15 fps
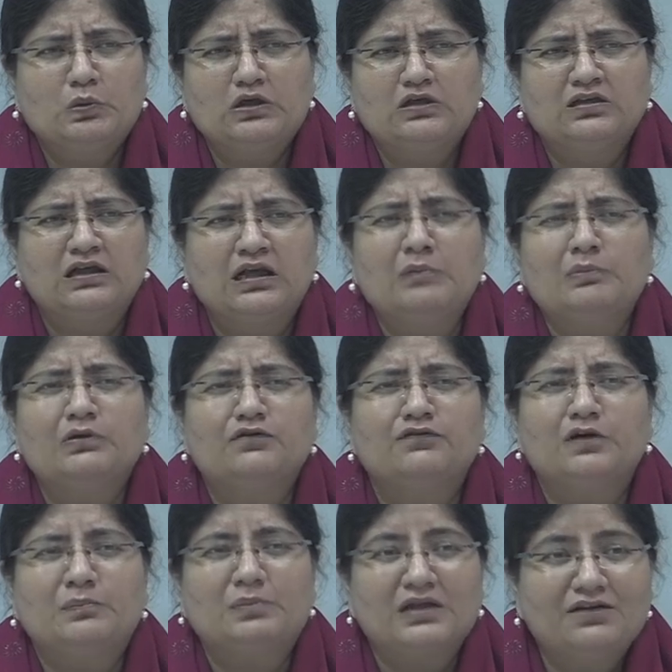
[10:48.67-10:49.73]
number of
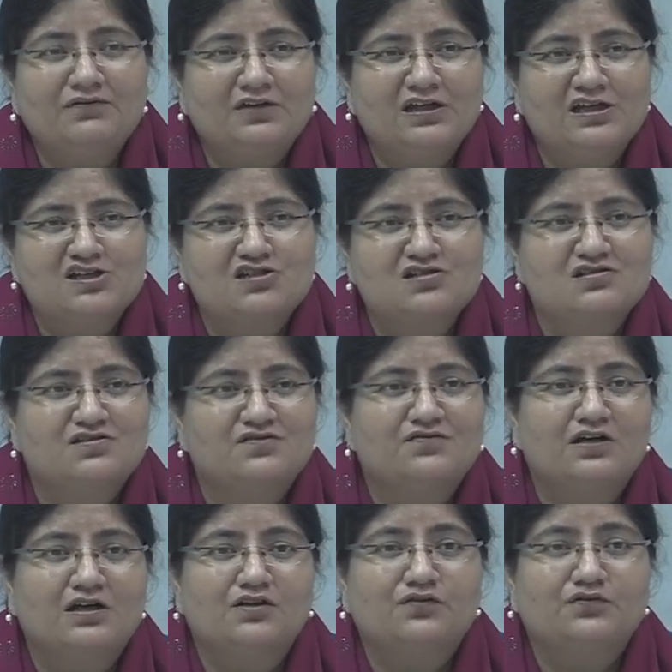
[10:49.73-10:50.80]
abbreviations in
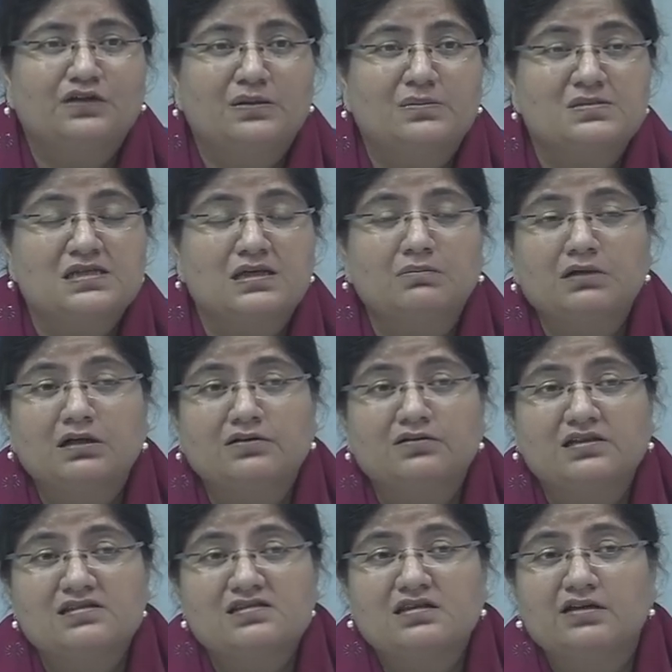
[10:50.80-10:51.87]
front of them. Some
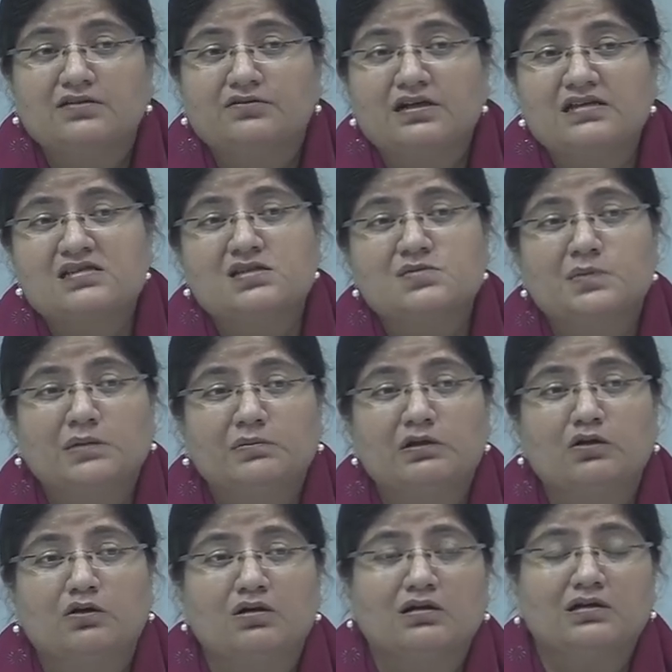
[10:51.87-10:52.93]
countries the addresses may be
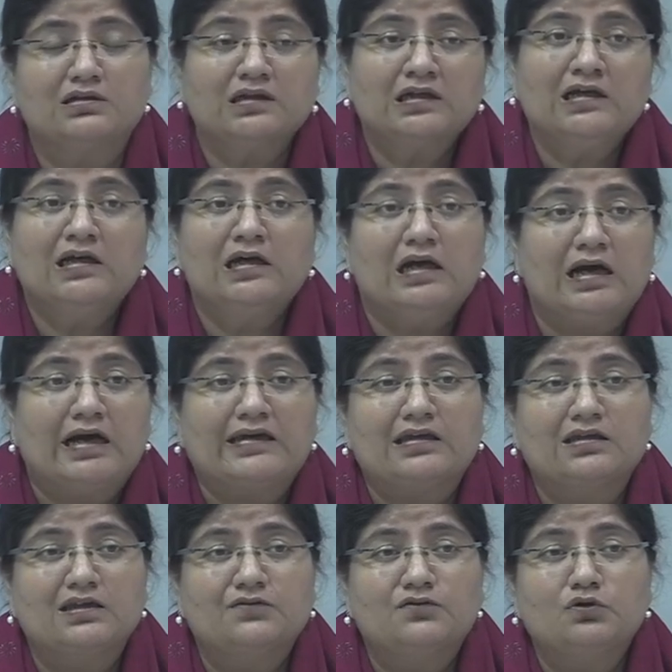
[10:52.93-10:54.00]
longer. I
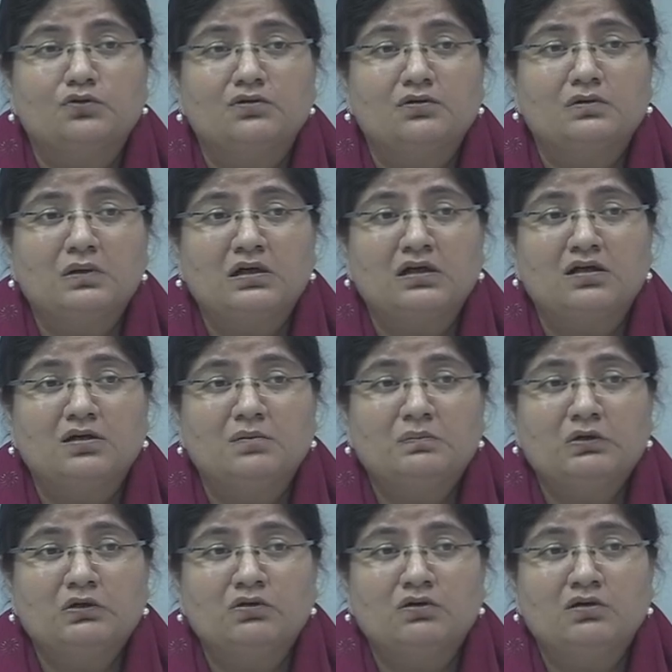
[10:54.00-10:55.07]
can give you
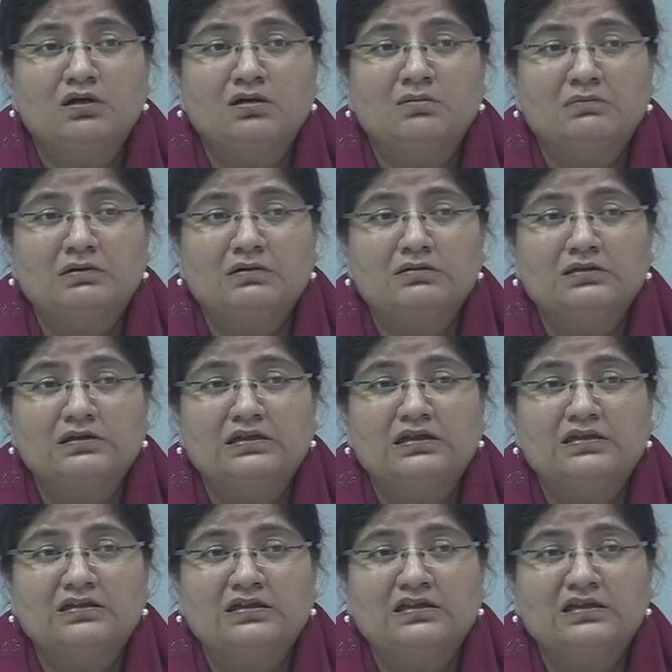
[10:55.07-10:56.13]

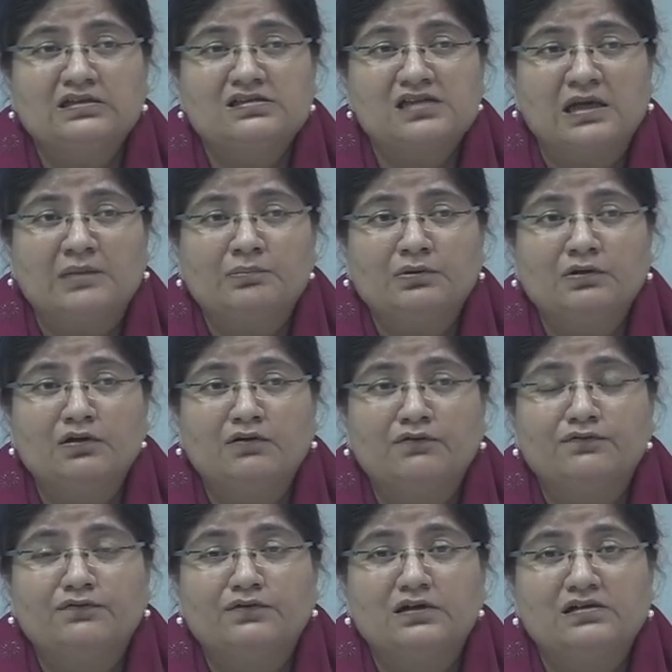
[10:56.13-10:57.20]
the example of
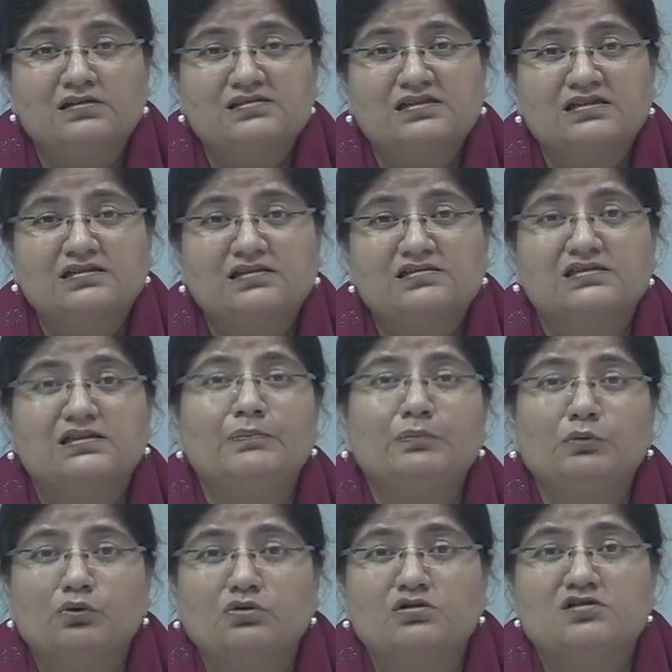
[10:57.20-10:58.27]
say the zip
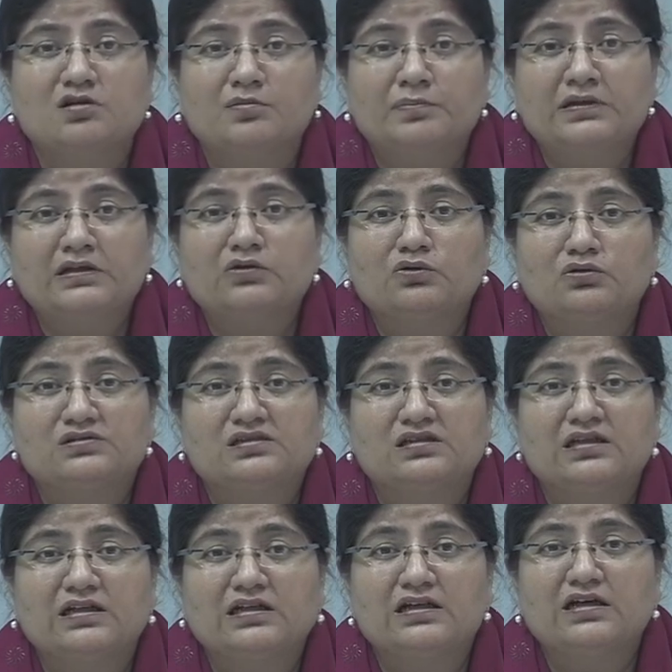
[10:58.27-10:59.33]
codes or pin codes. In
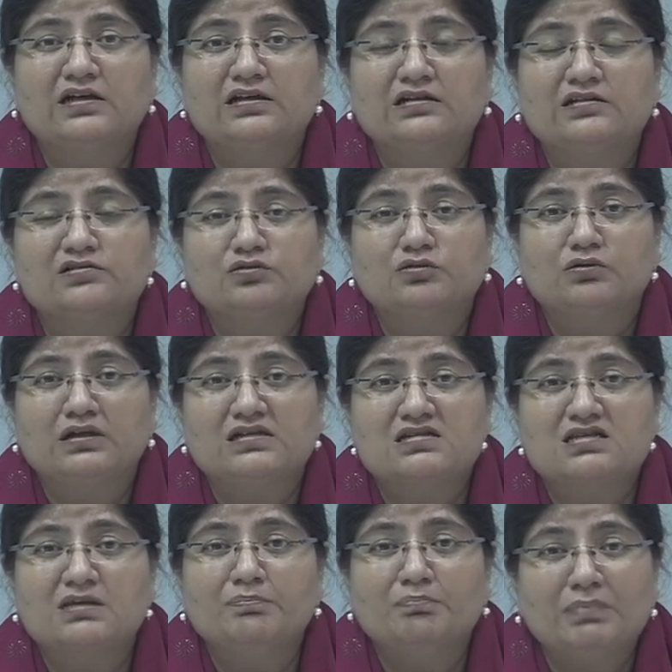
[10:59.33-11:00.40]
India it is known as
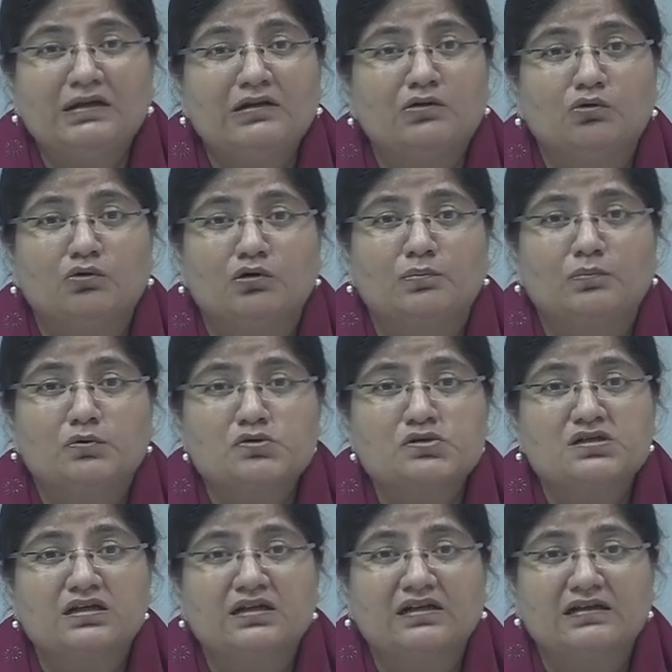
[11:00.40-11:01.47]
the pin code,
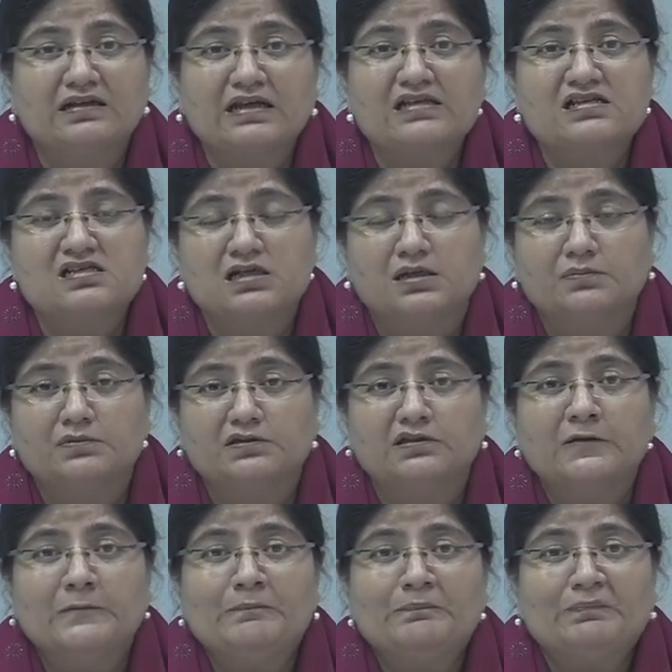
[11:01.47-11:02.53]
postal index number.
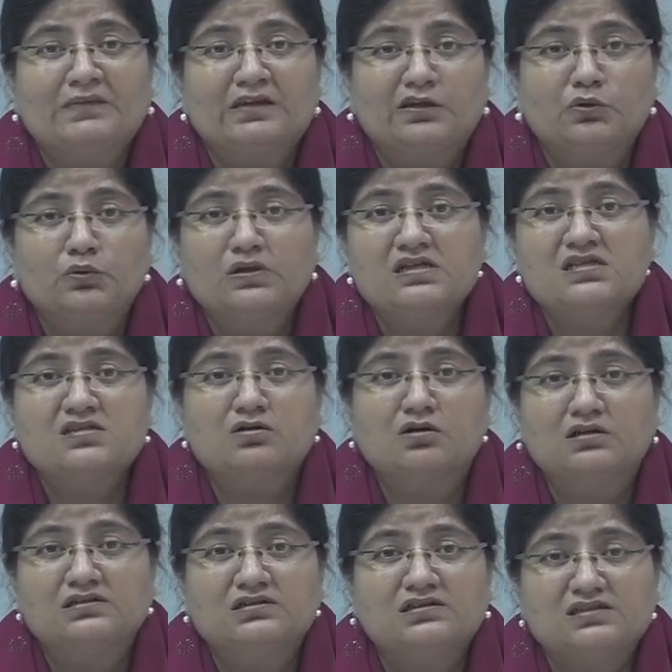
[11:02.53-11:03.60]
US
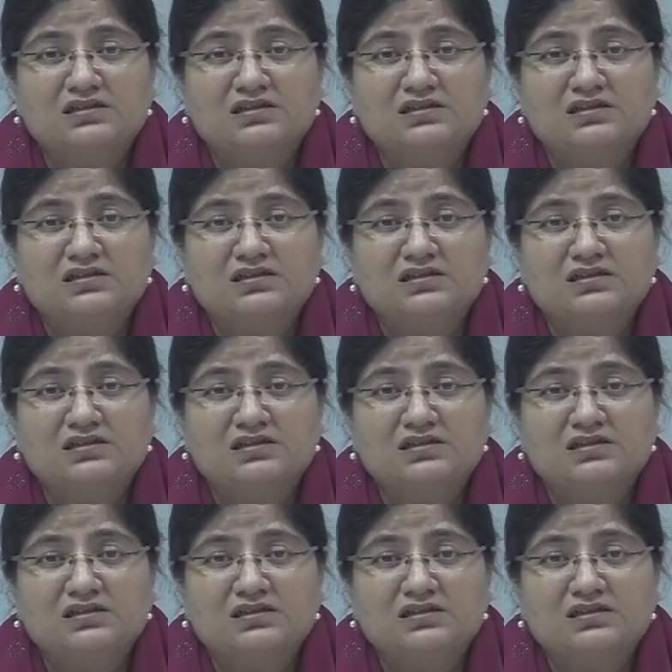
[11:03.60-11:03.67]
calls it